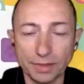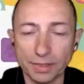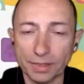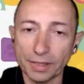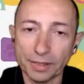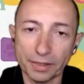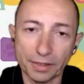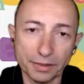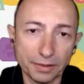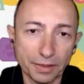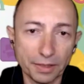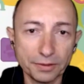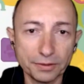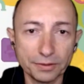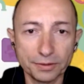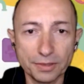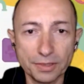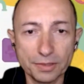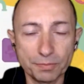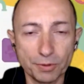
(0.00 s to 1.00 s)
yeah, I, I
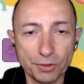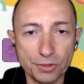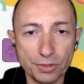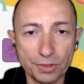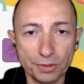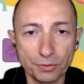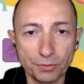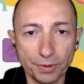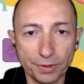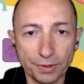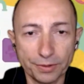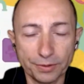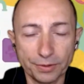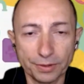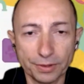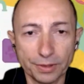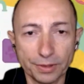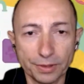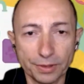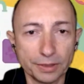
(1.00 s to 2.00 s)
heard especially with
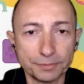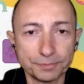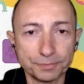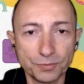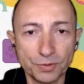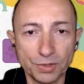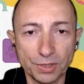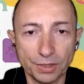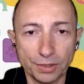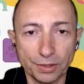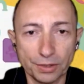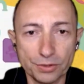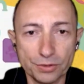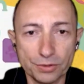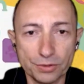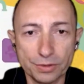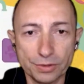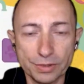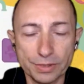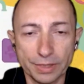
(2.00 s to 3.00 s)
um,
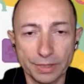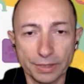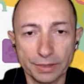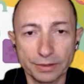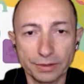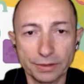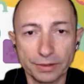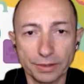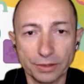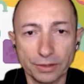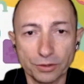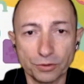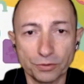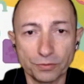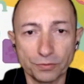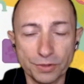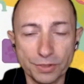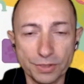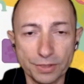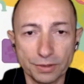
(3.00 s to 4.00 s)
teenagers and uh,
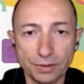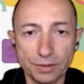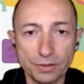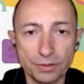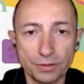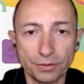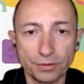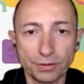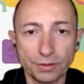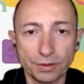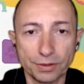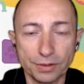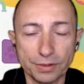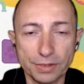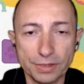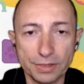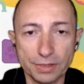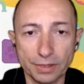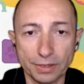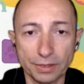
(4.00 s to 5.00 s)
university
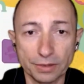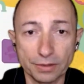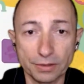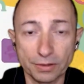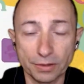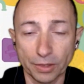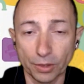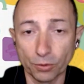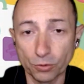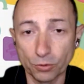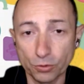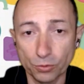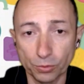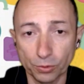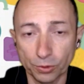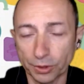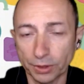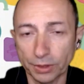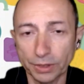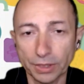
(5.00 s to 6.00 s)
students and those
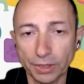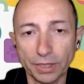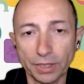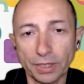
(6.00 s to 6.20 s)
who are